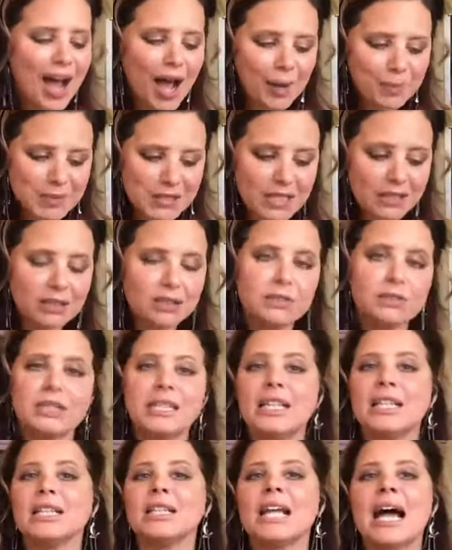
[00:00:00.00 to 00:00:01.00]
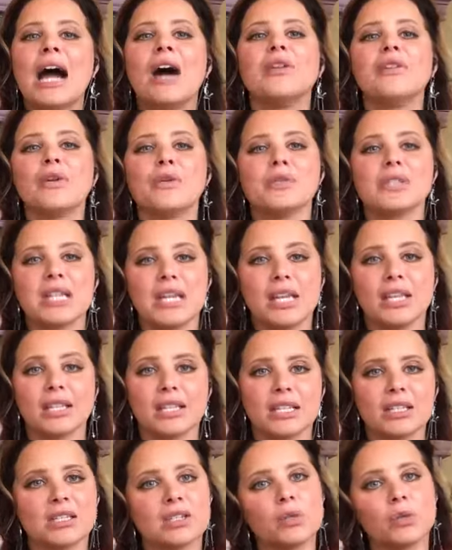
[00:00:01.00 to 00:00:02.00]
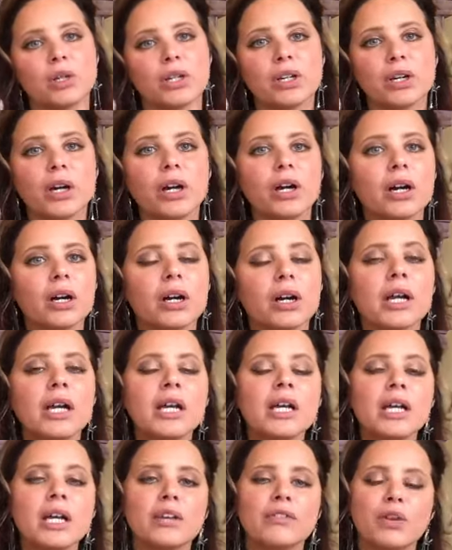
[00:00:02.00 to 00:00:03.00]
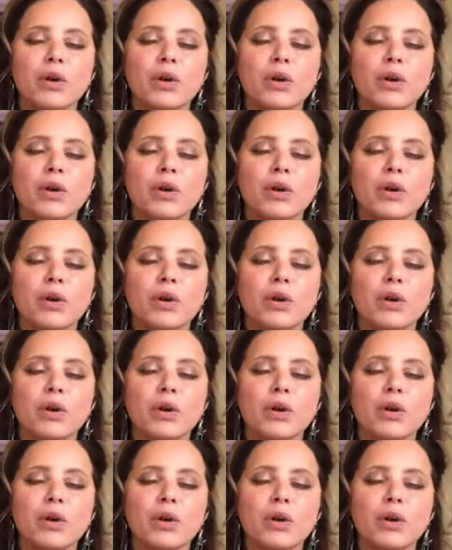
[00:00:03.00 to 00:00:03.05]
and absolutely allow those healings to occur.